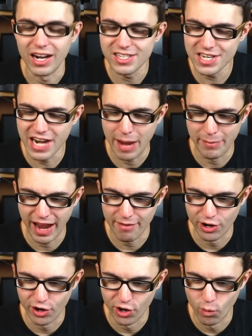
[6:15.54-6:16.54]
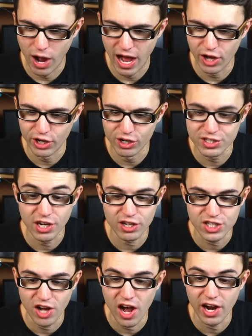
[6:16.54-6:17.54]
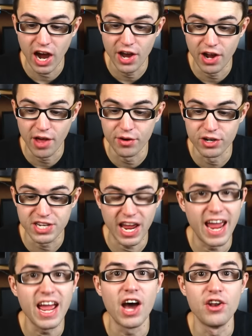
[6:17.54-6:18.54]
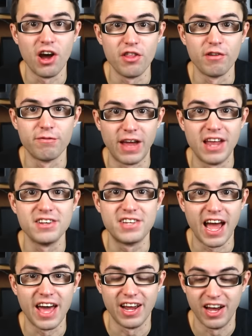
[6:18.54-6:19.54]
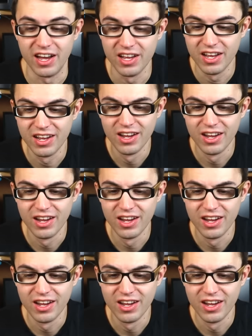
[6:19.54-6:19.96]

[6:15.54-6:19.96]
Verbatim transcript: That's a name I haven't heard in a while. Here's their song, Another Day, Another Vendetta.